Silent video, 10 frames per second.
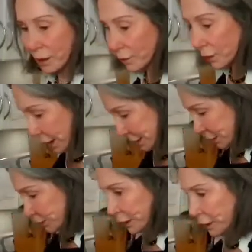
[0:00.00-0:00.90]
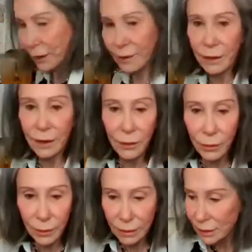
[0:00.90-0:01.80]
I've lost me on
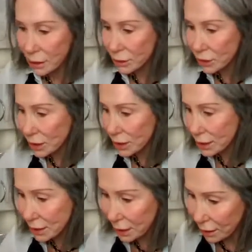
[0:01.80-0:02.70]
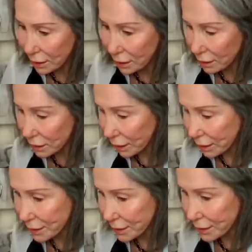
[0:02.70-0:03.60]
there. Let's just see.
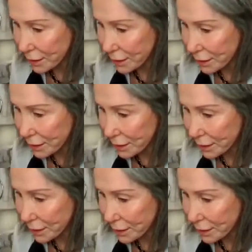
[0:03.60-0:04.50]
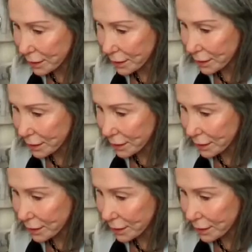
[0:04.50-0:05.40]
See you guys.
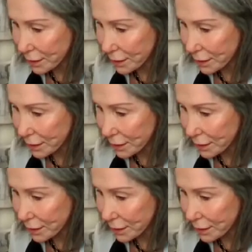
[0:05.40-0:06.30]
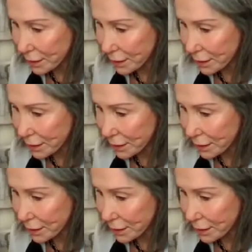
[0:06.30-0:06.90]
Where-